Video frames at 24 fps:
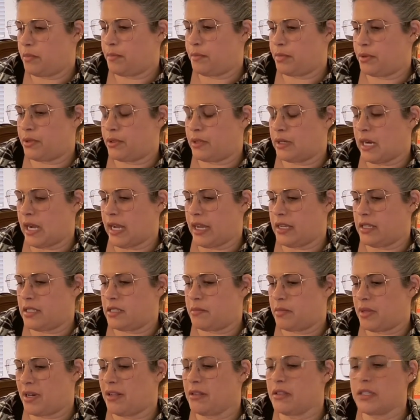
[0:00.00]
price,
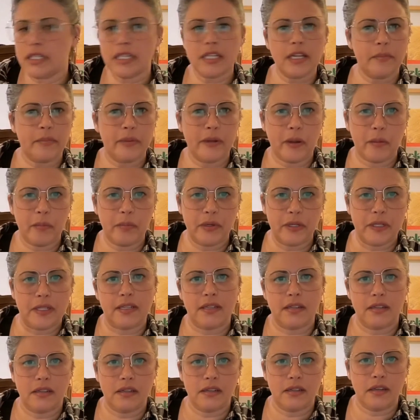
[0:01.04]
but I'll look it up and I'll
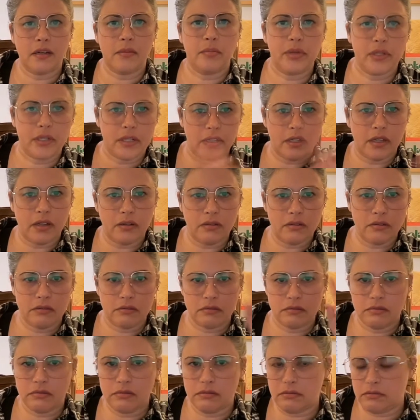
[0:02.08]
put a note.
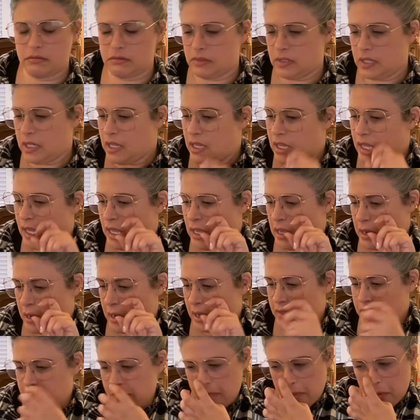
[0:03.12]

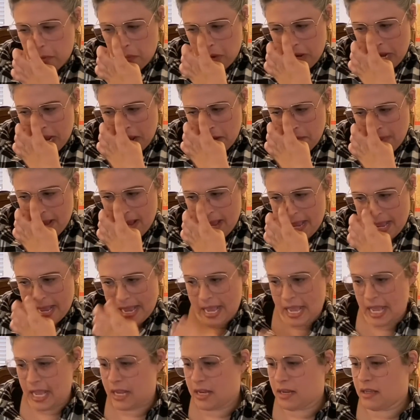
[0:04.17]
But what I
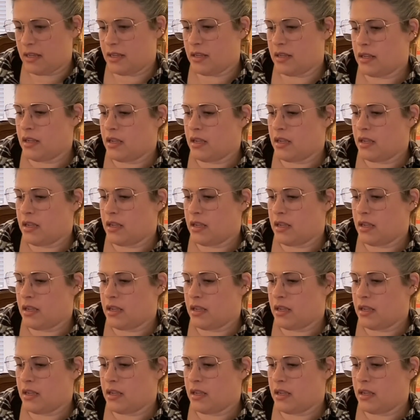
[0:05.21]
paid